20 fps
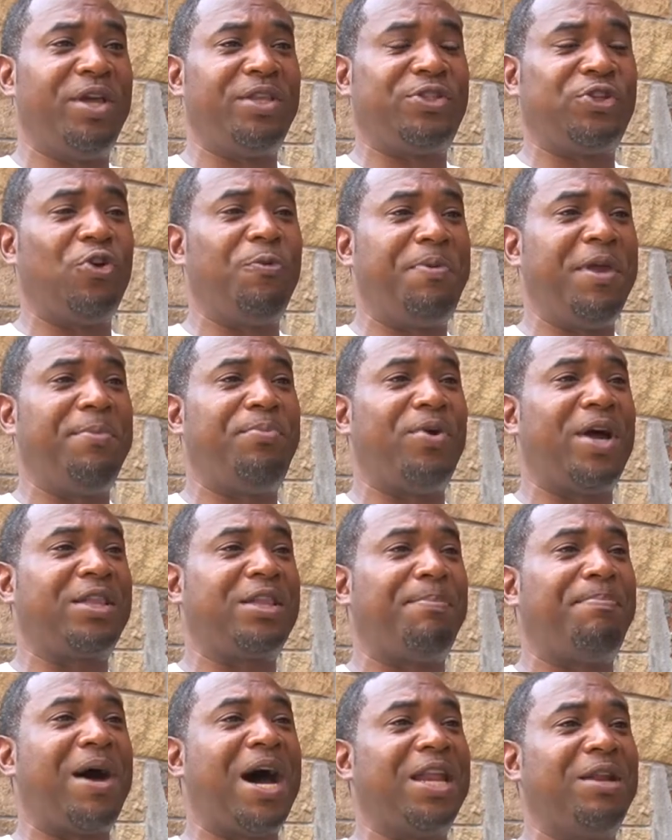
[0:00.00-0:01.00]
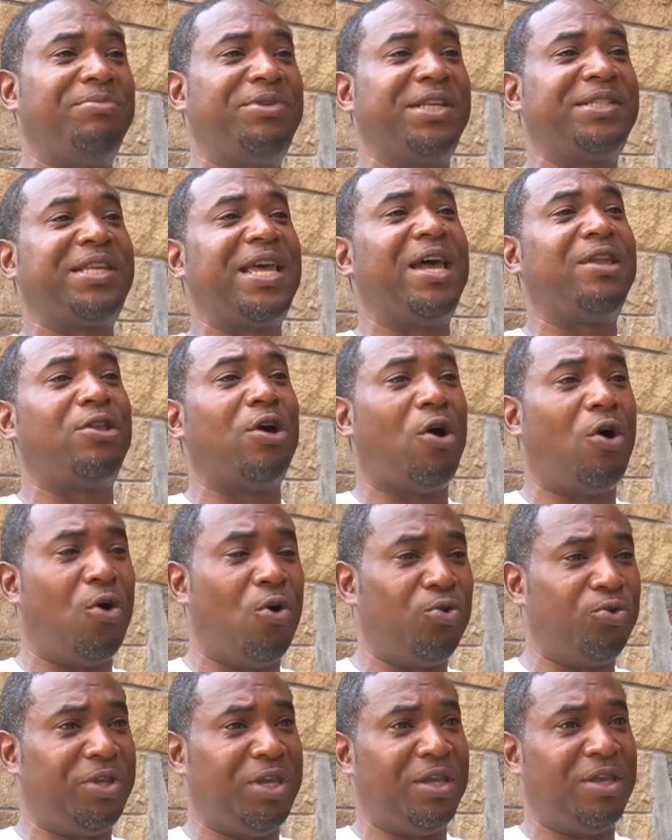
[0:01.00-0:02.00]
two people at the bottom just had to
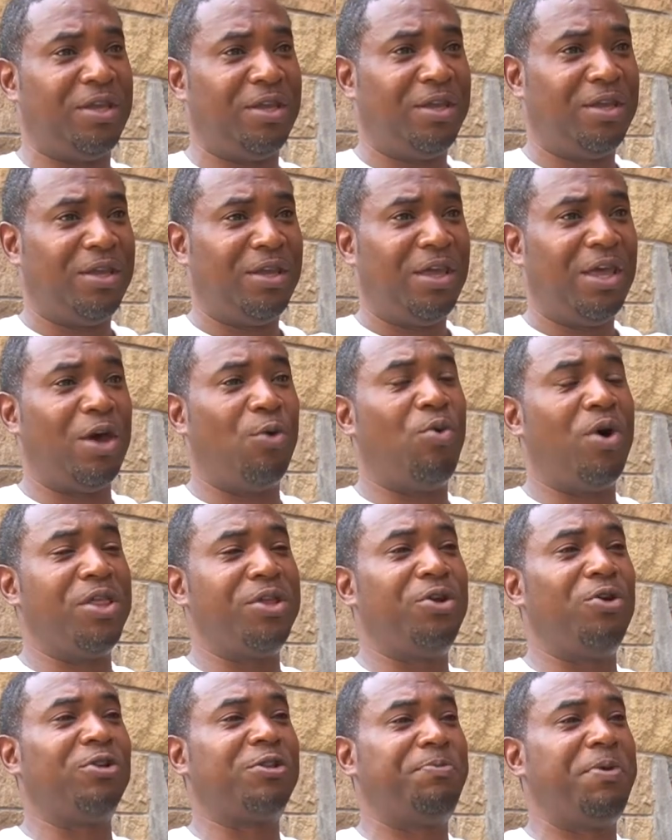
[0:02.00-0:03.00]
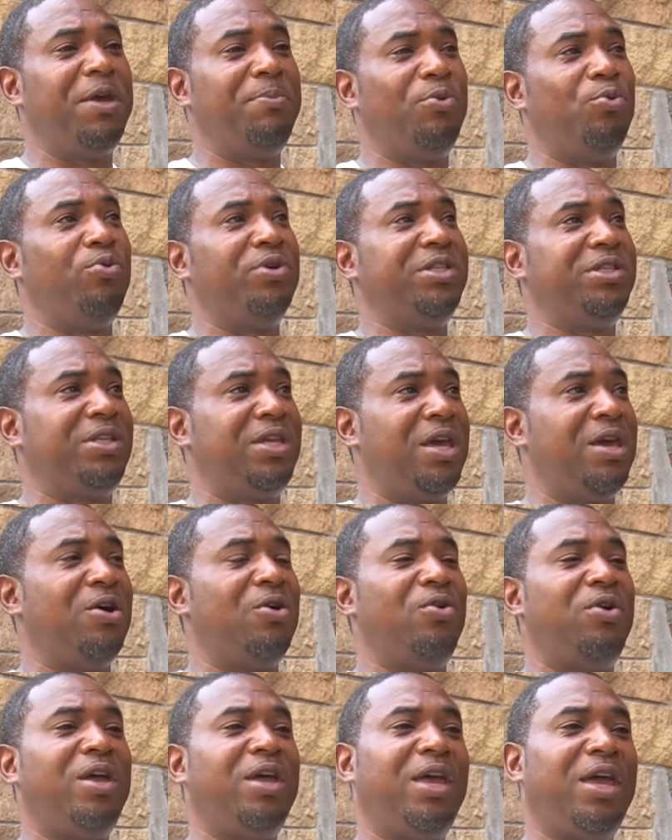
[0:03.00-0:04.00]
hold it. And one of those people was
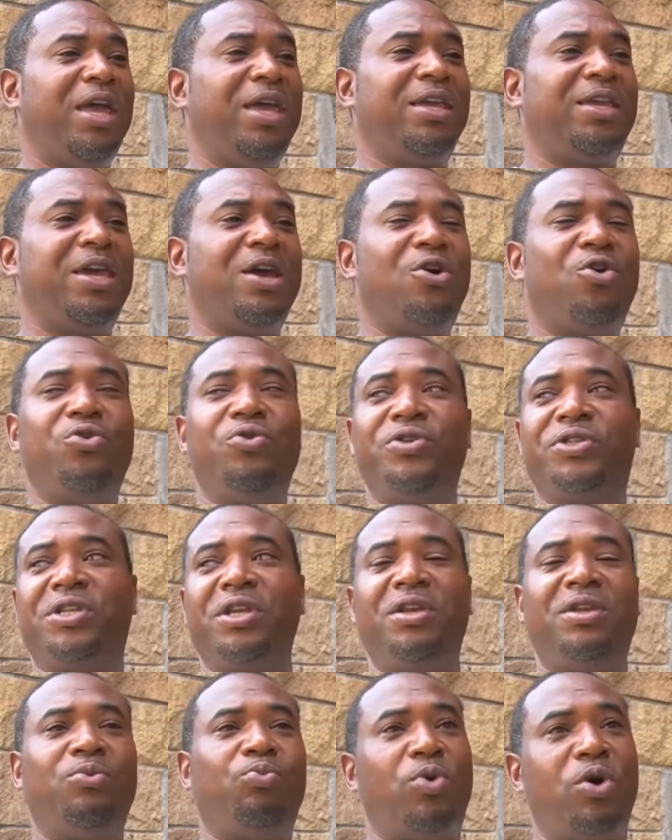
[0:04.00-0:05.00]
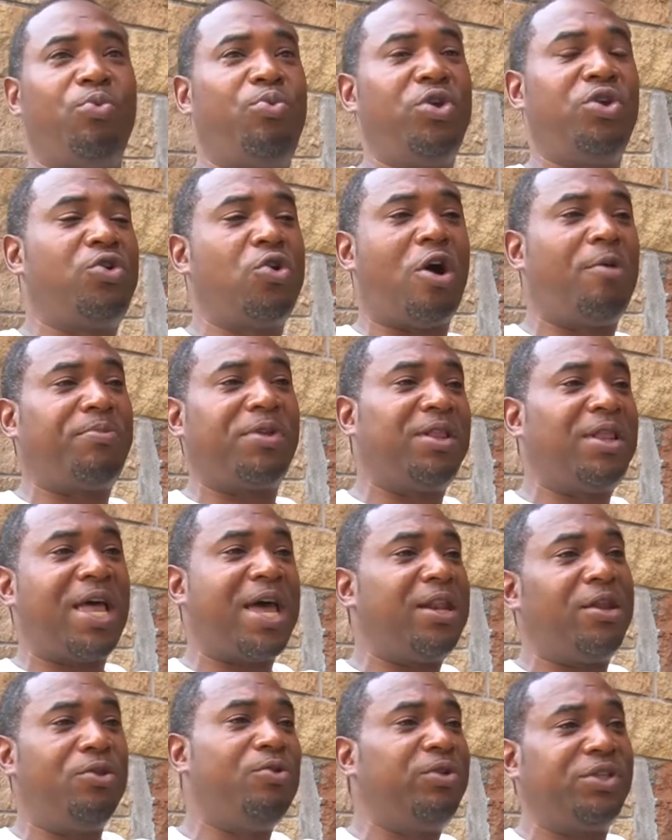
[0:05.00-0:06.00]
Gil. And Gil used to, when we go up the
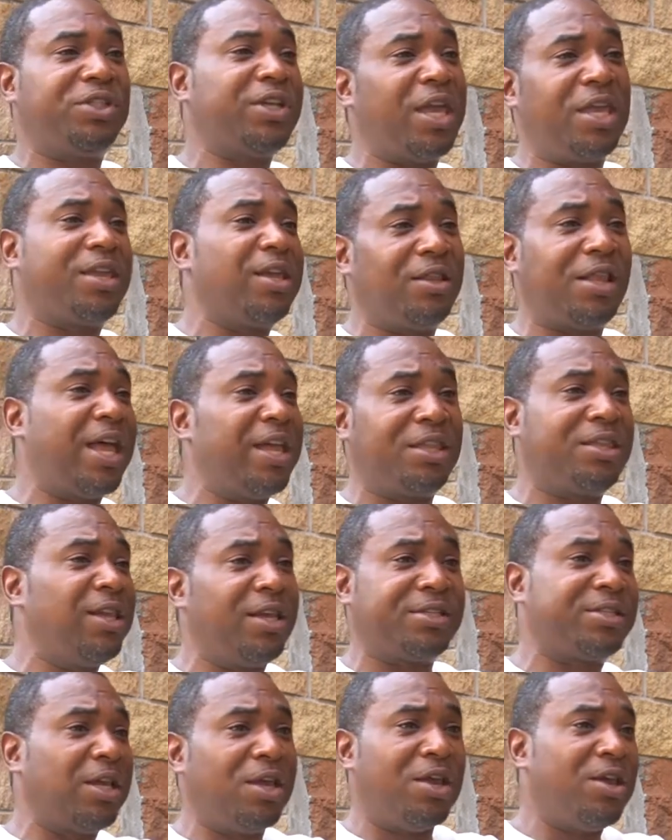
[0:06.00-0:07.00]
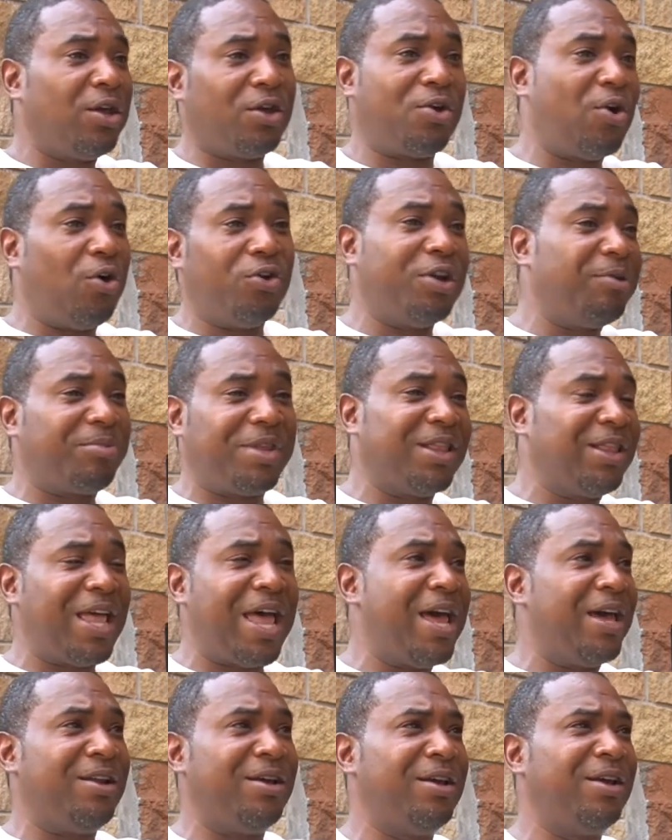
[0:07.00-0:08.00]
ladder and you shaking like this, going up the
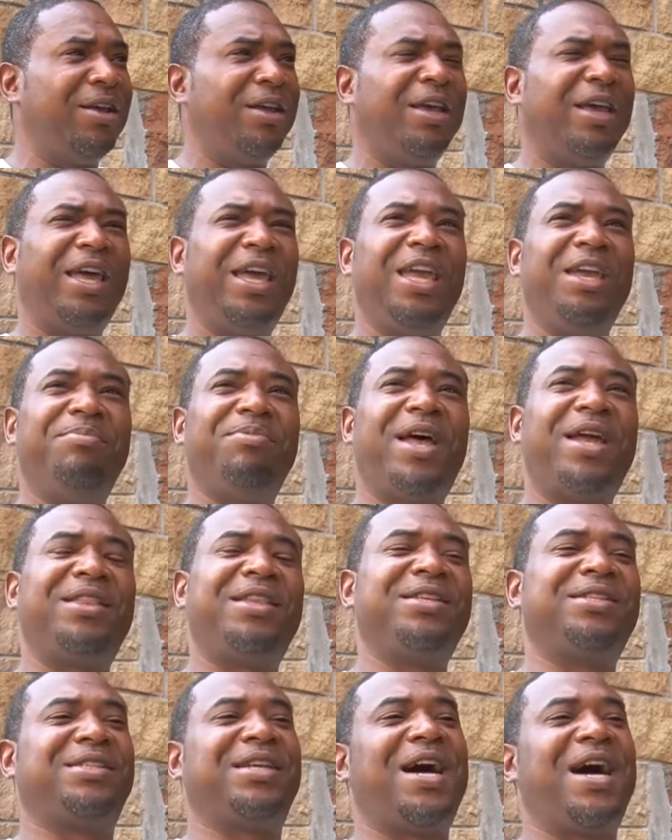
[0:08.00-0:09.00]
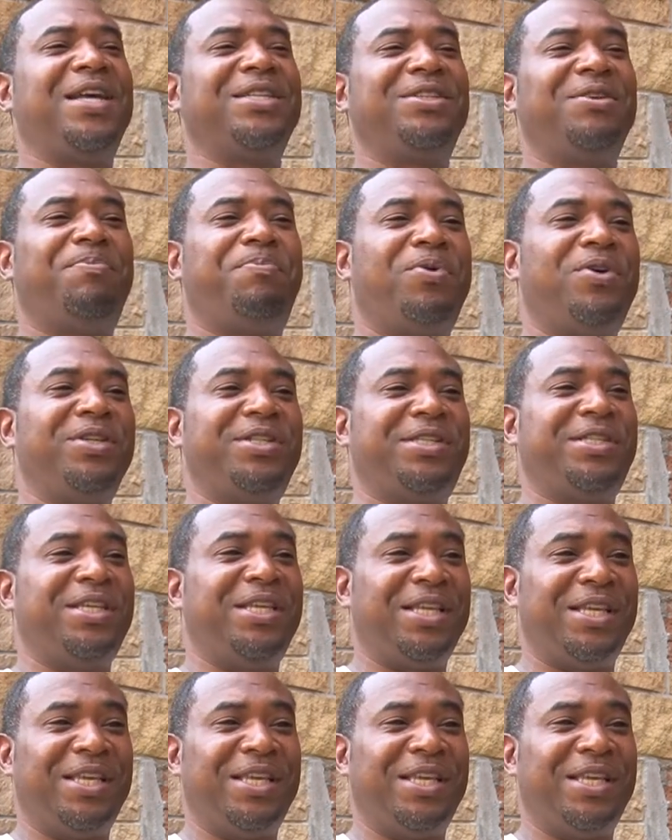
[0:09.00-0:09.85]
ladder, and he'd be like, this guy's a pussy.